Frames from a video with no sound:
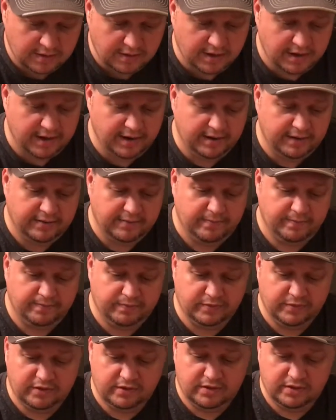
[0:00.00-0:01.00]
All right,
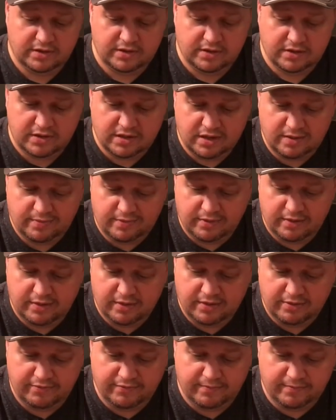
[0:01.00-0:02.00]

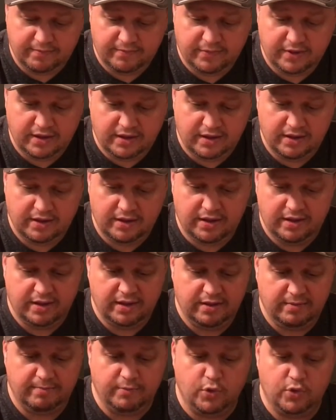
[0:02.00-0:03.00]
couple of
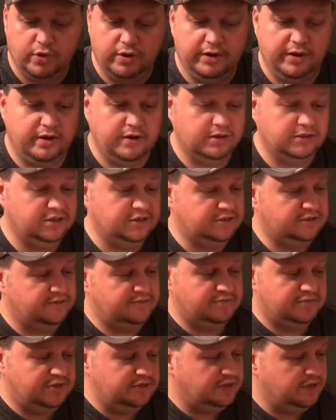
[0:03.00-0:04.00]
more here,
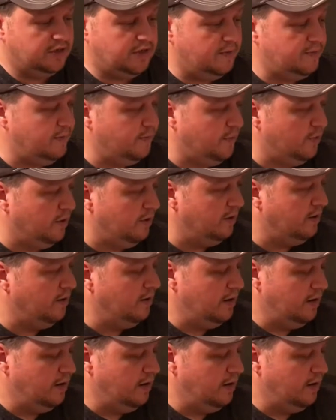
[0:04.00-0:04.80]
just a couple more.